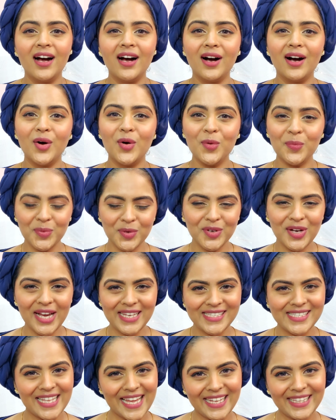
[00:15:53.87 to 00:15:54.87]
uh, hope you
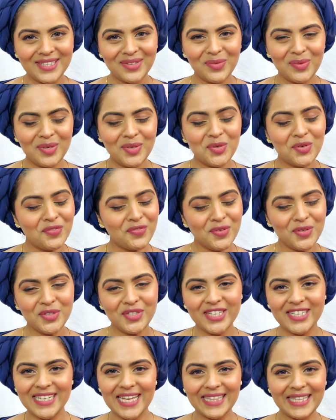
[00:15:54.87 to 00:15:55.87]
guys liked the video if you
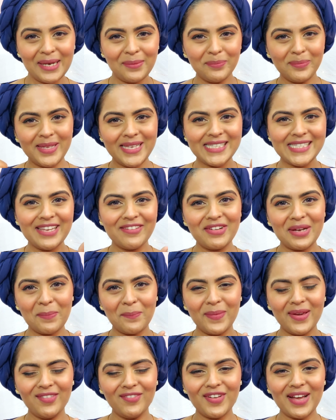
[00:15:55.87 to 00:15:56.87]
did then please give
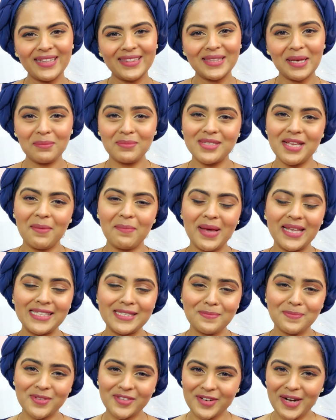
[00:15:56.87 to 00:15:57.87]
it a big fat thumbs up
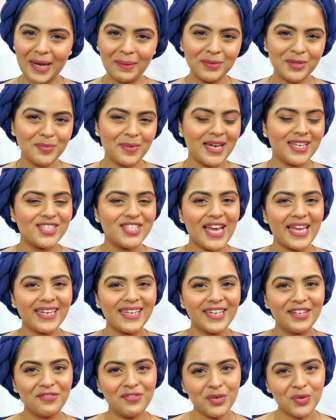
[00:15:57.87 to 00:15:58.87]
and subscribe to my
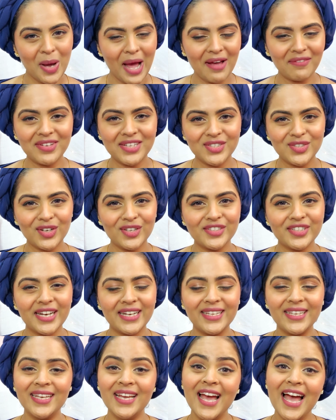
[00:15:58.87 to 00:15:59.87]
channel if you haven't
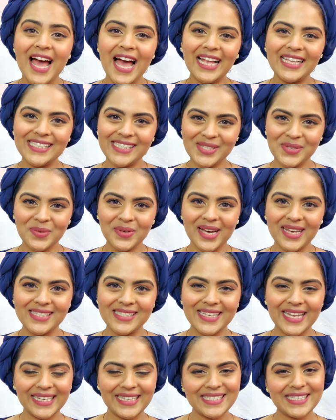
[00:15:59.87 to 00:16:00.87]
already i'll see you
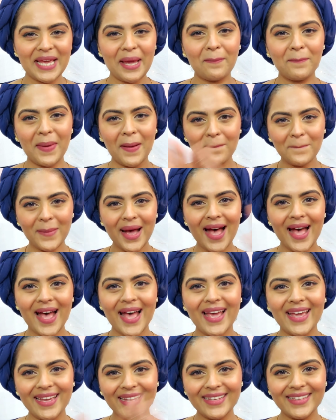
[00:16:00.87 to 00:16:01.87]
guys next time
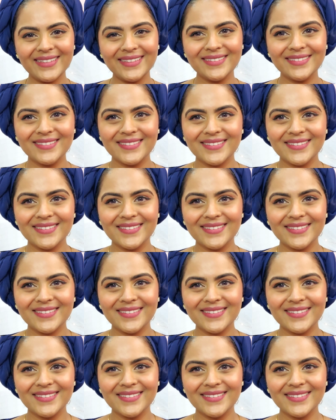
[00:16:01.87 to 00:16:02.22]
bye